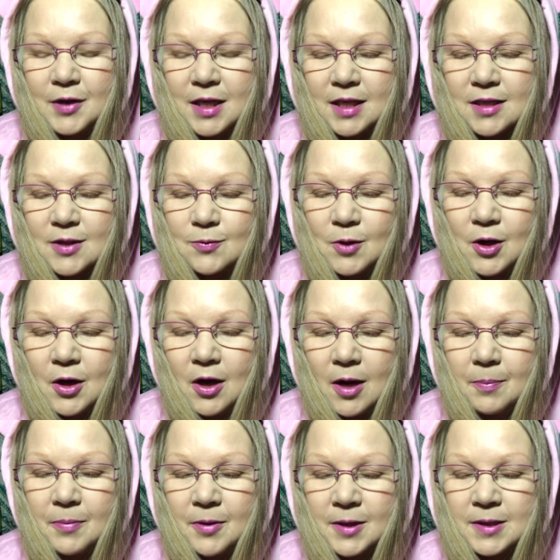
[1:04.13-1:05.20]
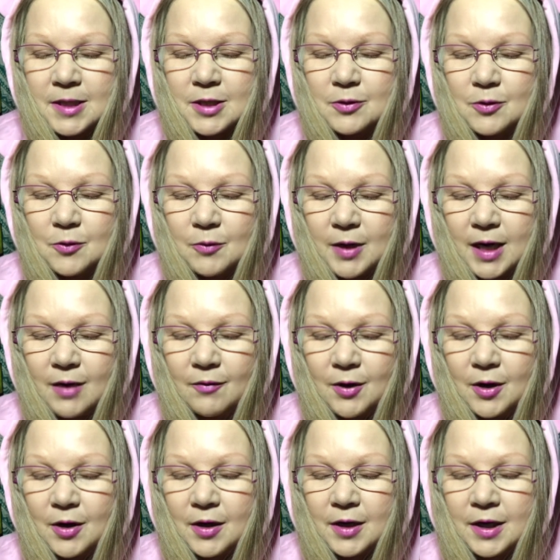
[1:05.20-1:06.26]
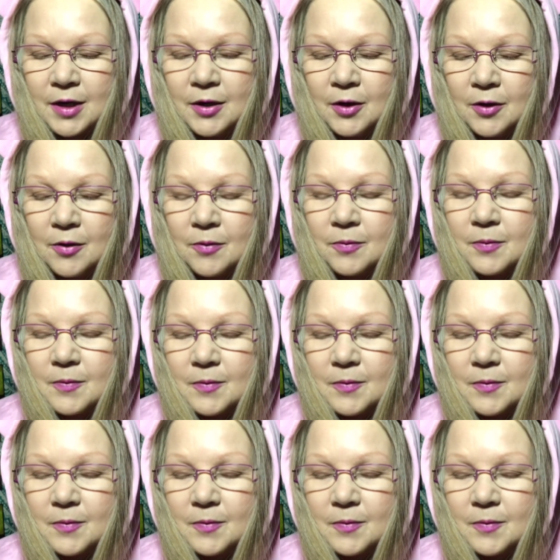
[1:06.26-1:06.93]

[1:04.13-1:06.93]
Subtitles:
guys want to hop into whatever, you know,